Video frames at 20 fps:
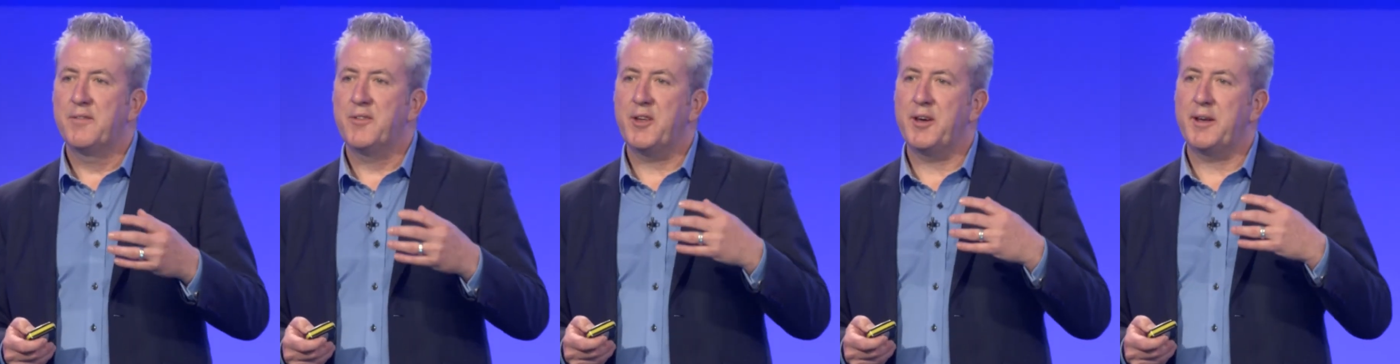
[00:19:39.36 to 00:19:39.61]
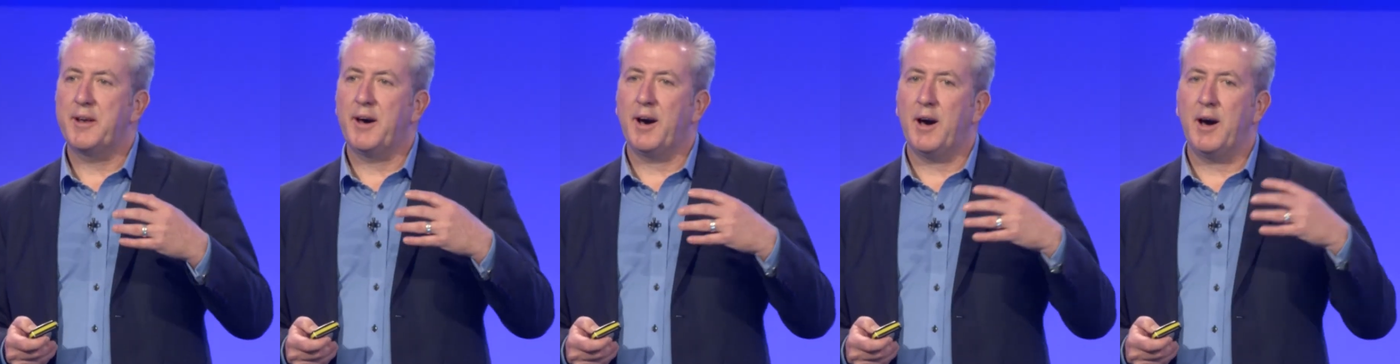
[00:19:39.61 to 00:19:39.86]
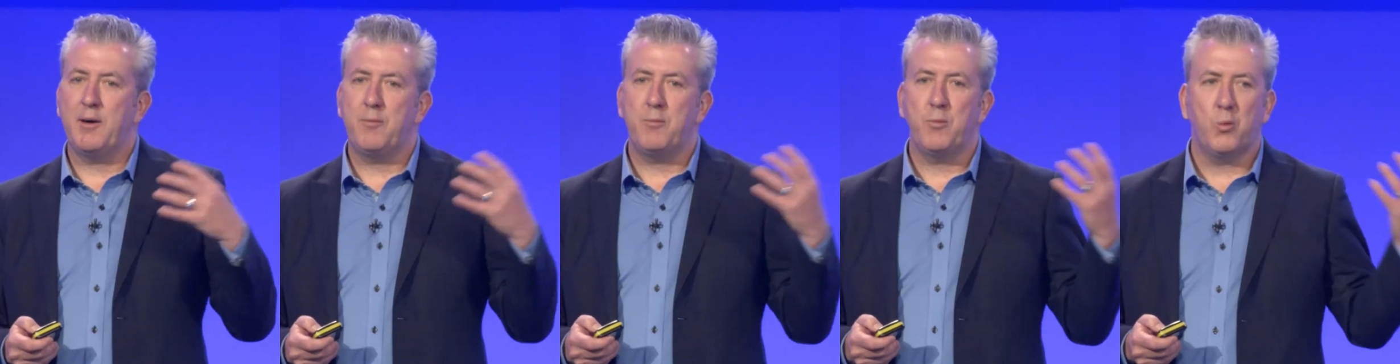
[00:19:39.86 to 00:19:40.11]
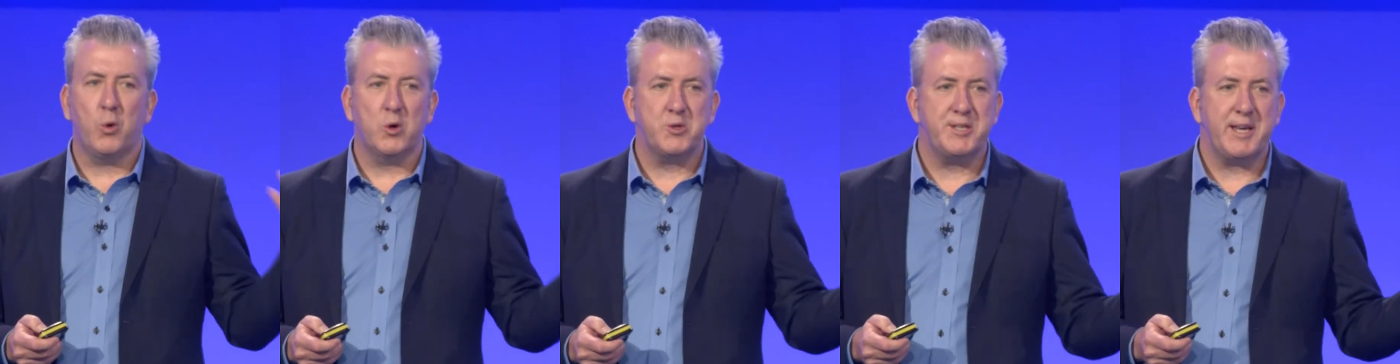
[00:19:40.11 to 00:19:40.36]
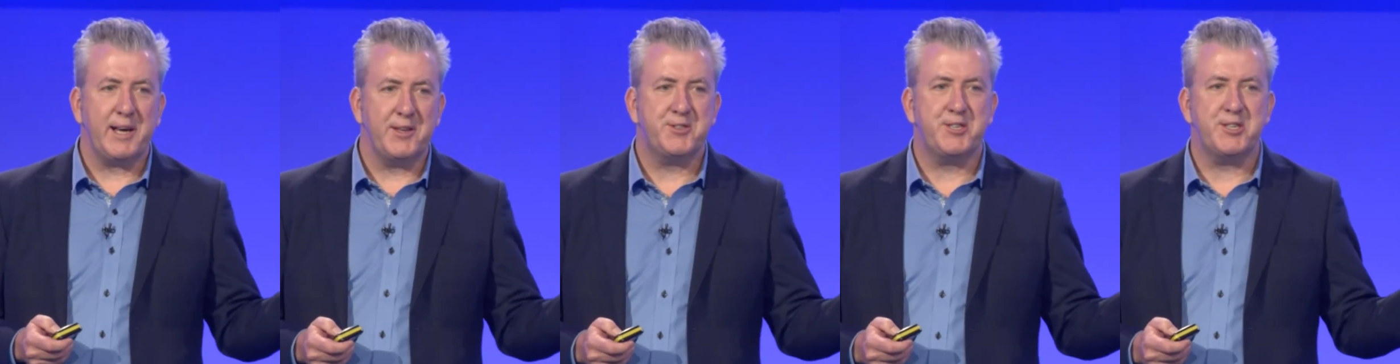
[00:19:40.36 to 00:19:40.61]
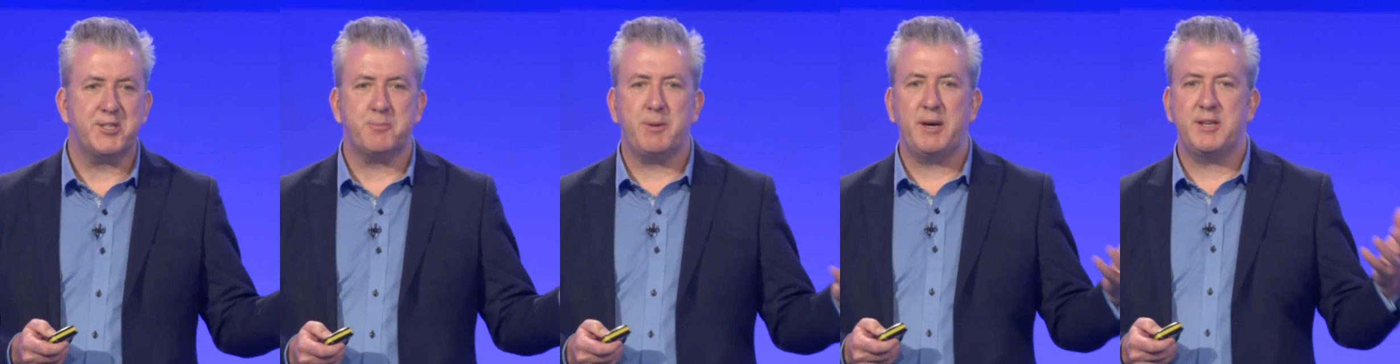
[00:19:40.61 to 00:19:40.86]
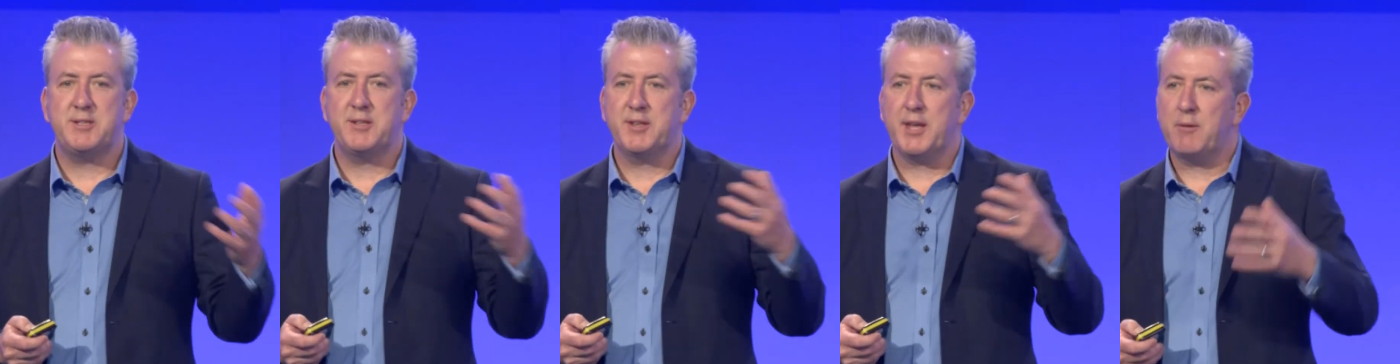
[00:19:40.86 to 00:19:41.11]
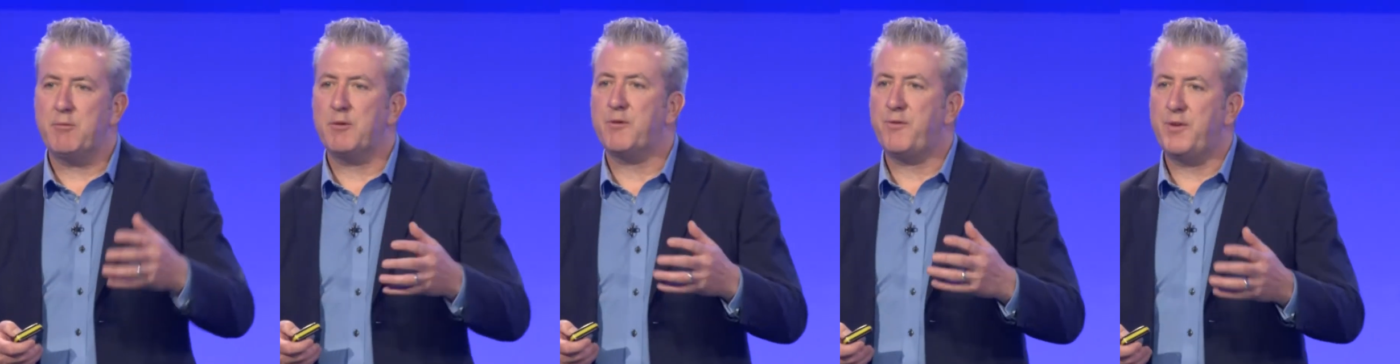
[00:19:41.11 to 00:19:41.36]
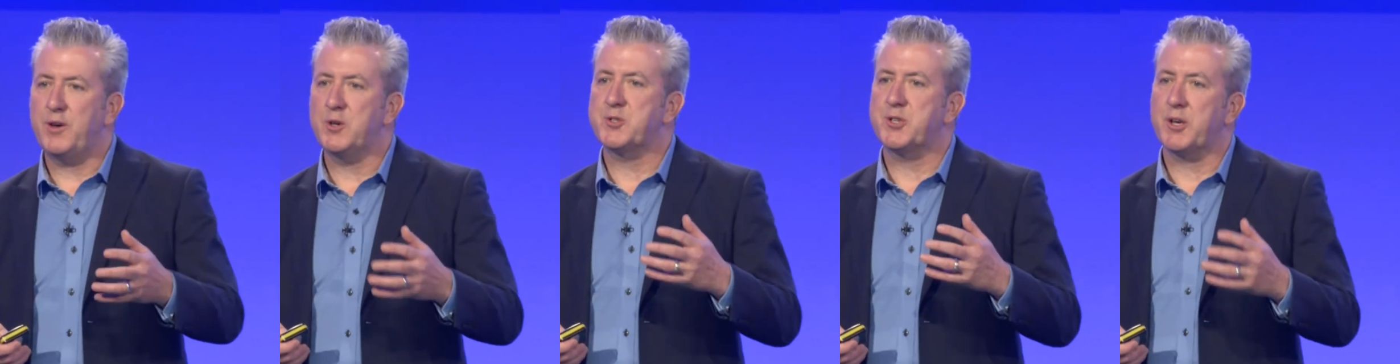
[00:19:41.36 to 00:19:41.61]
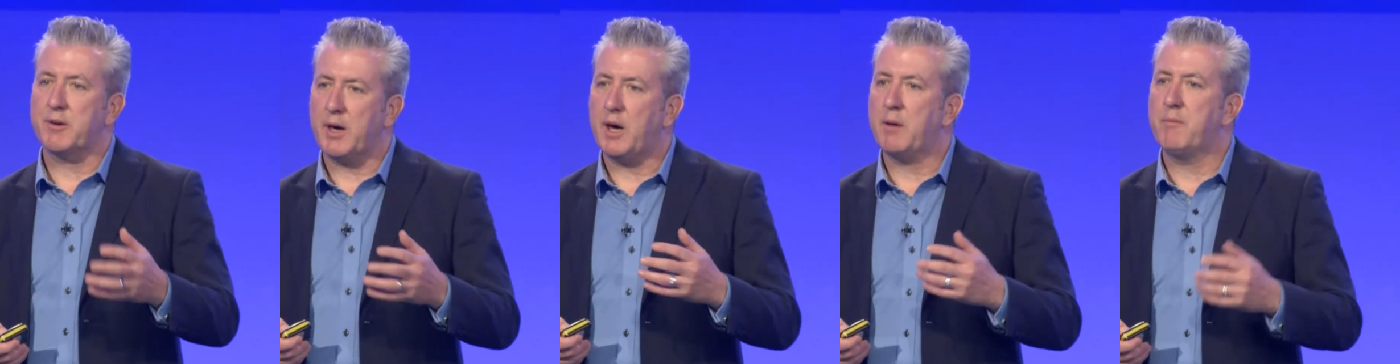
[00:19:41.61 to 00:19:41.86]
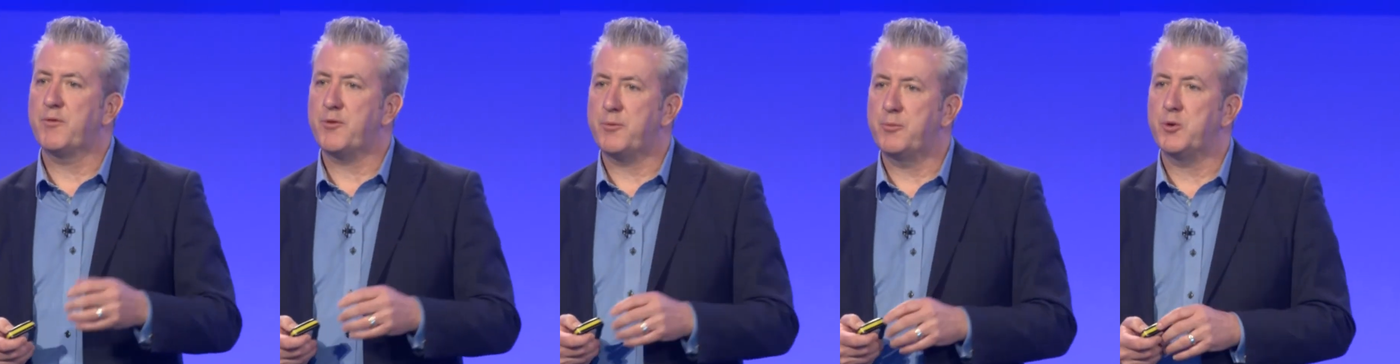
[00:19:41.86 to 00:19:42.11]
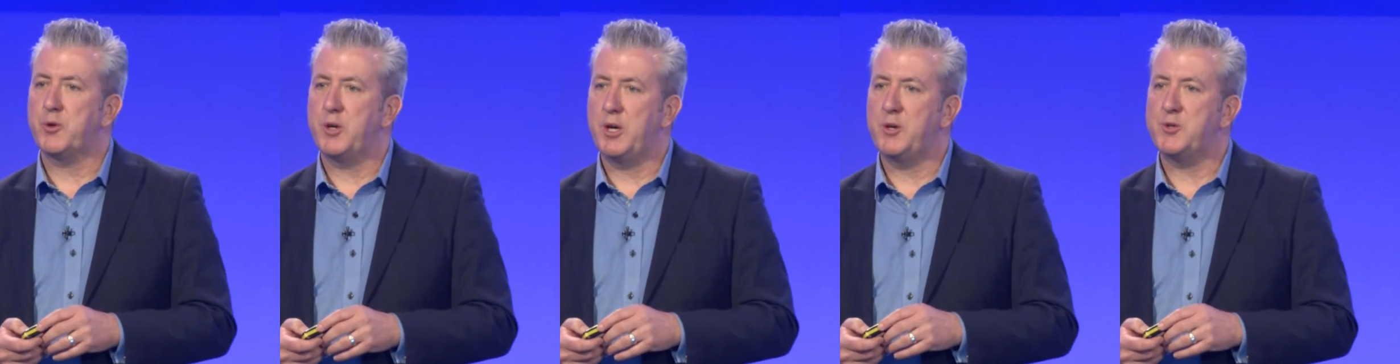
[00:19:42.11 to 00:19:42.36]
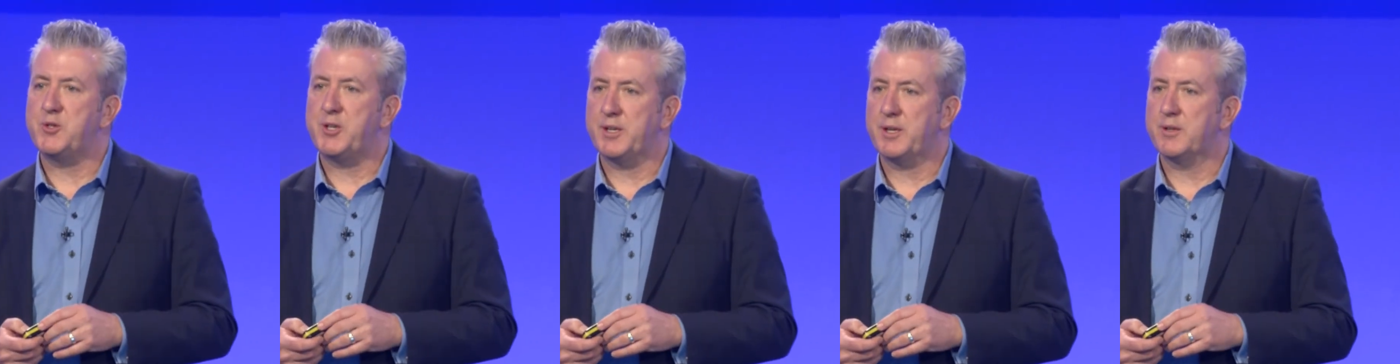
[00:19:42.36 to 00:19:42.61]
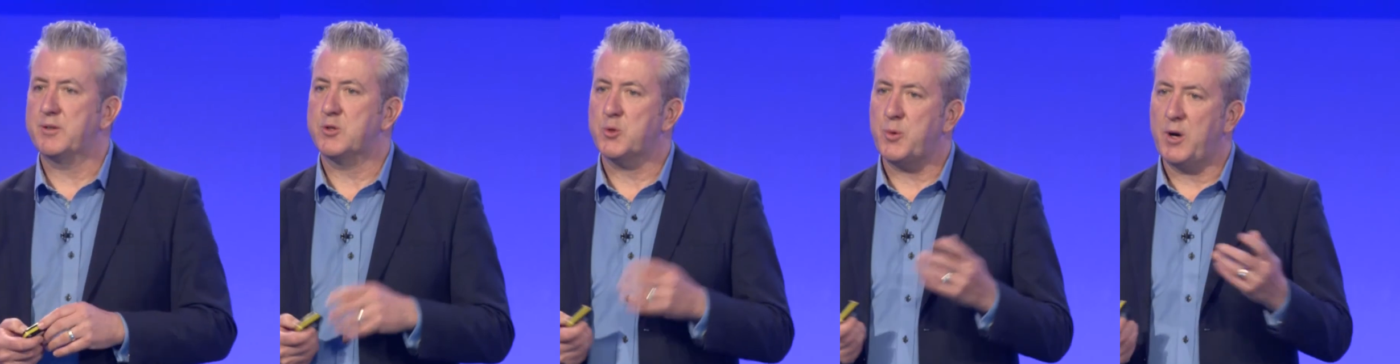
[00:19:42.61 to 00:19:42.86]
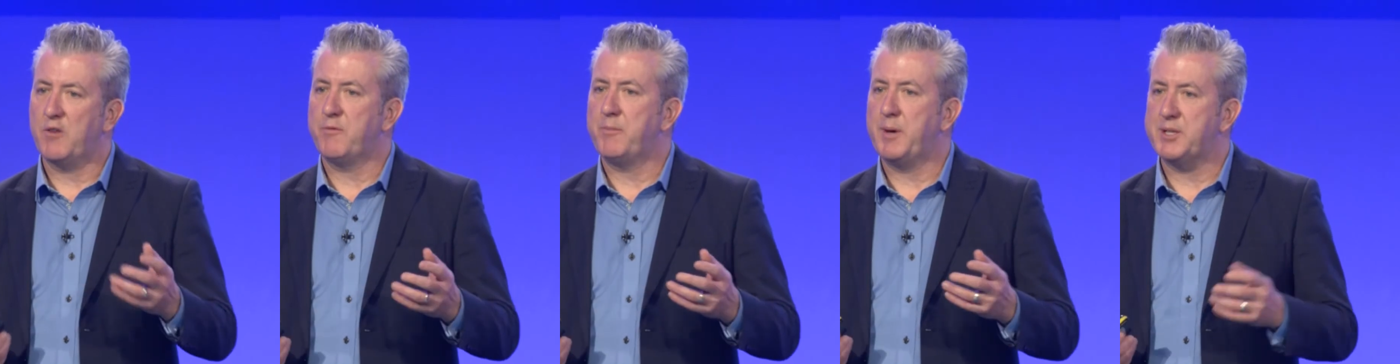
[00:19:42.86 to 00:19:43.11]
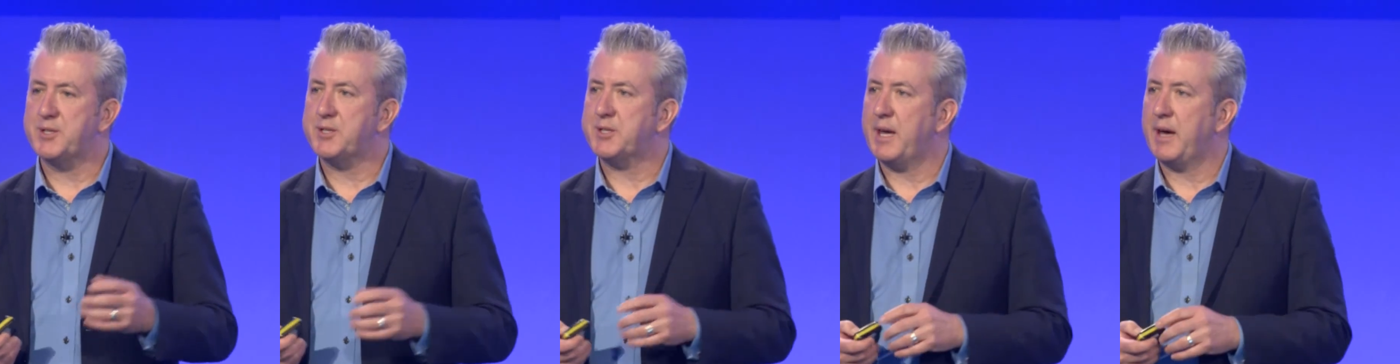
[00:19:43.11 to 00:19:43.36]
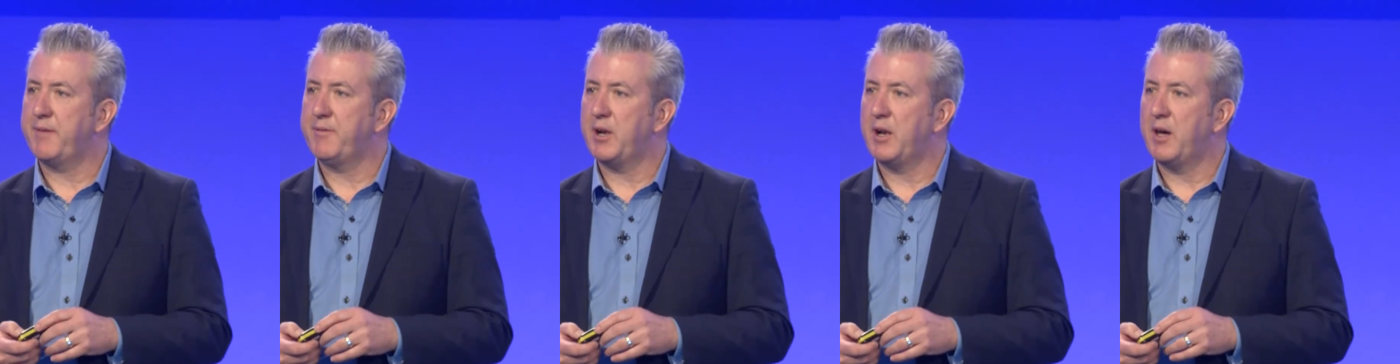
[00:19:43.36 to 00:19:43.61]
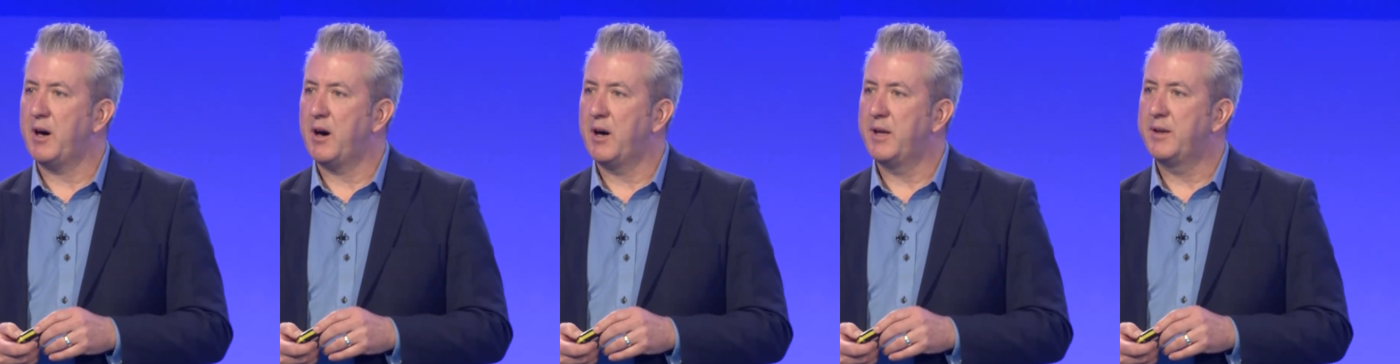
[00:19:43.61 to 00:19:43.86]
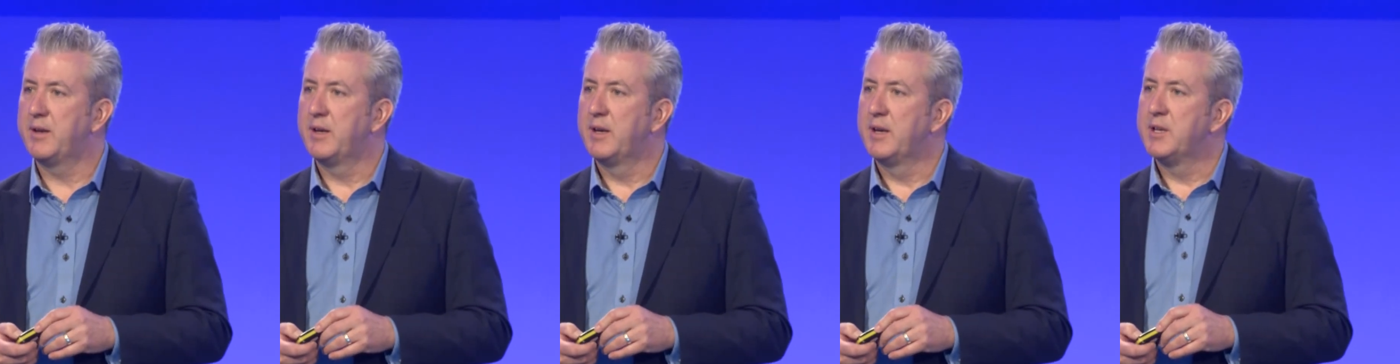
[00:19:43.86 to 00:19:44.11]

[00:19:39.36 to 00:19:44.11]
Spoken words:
that I wasn't anticipating they would feel so comfortable using 12 months down the line.